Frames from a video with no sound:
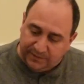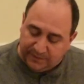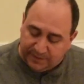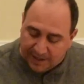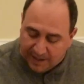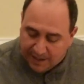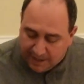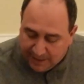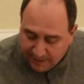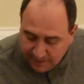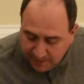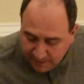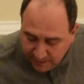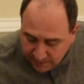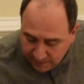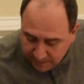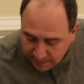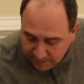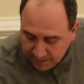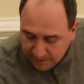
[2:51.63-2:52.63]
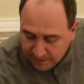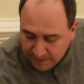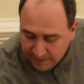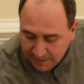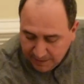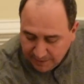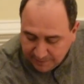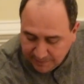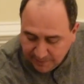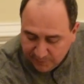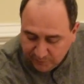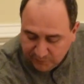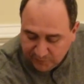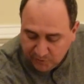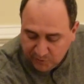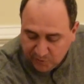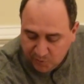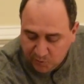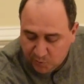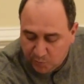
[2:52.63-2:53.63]
side, it tells
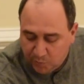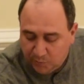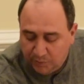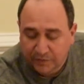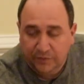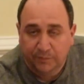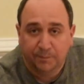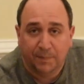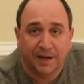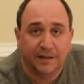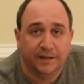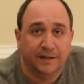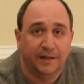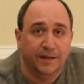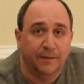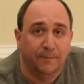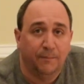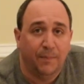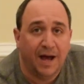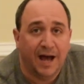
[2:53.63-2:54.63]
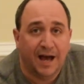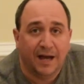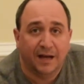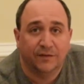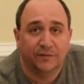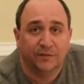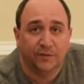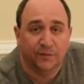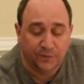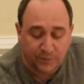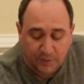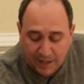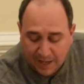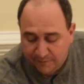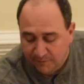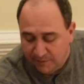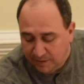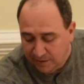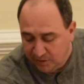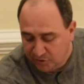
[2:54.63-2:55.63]
you who inspected the box. If you
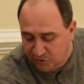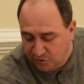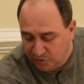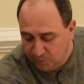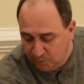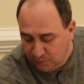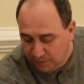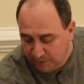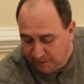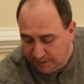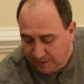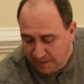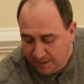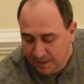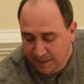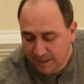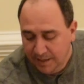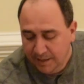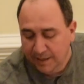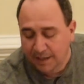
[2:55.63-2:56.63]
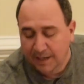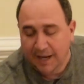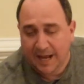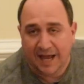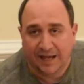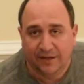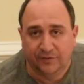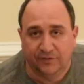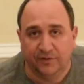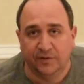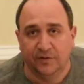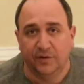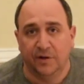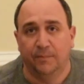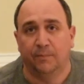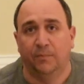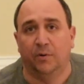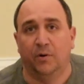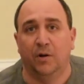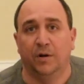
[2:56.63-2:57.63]
have an issue with it, it has their
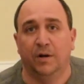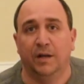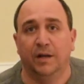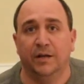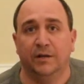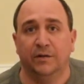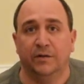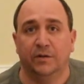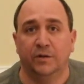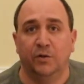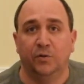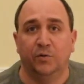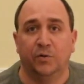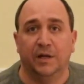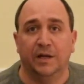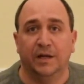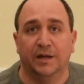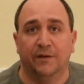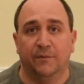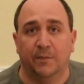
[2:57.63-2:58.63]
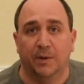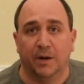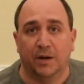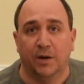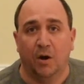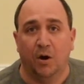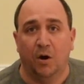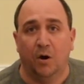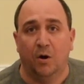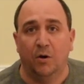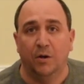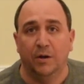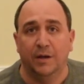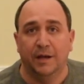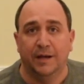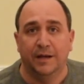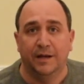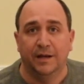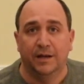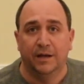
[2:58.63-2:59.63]
number on it, and you can give them a call
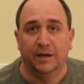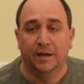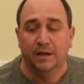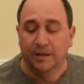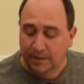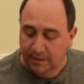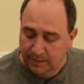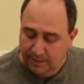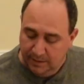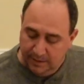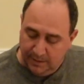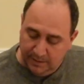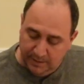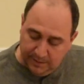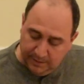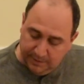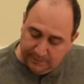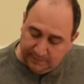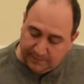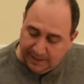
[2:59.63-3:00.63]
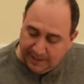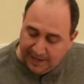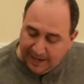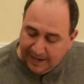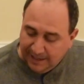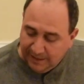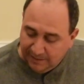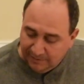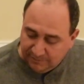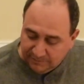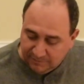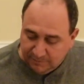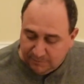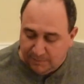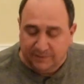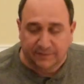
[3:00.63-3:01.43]
and say, hey, my